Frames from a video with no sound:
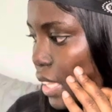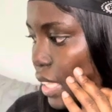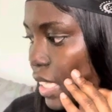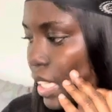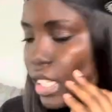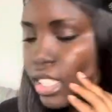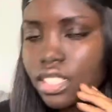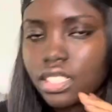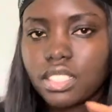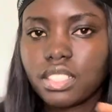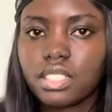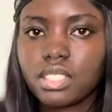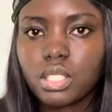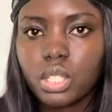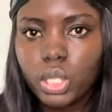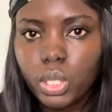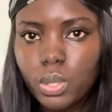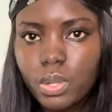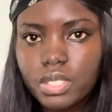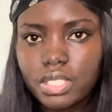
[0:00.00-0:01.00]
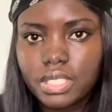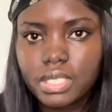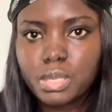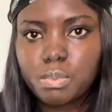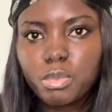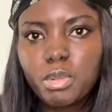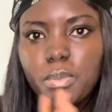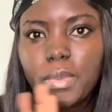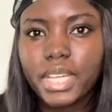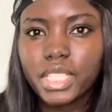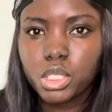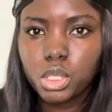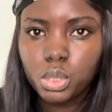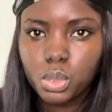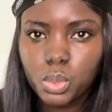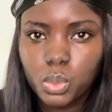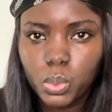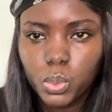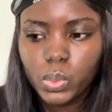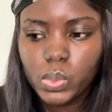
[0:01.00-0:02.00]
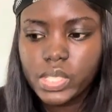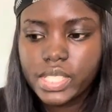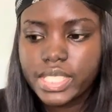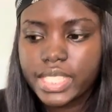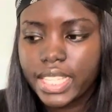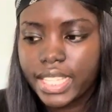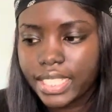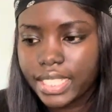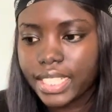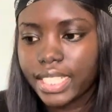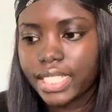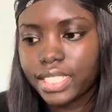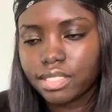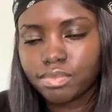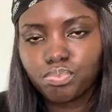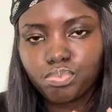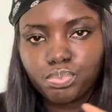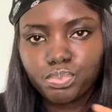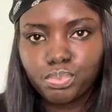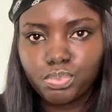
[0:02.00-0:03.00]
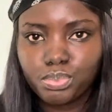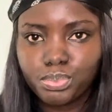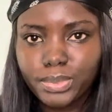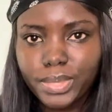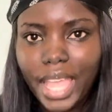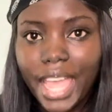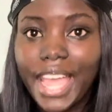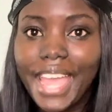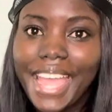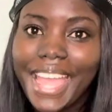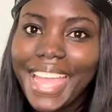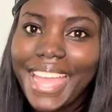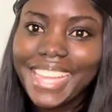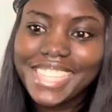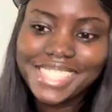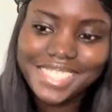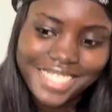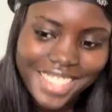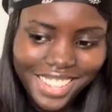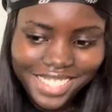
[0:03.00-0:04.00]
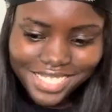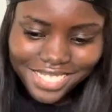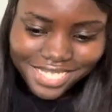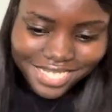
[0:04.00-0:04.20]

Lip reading: then close it, put my shoes, and then done.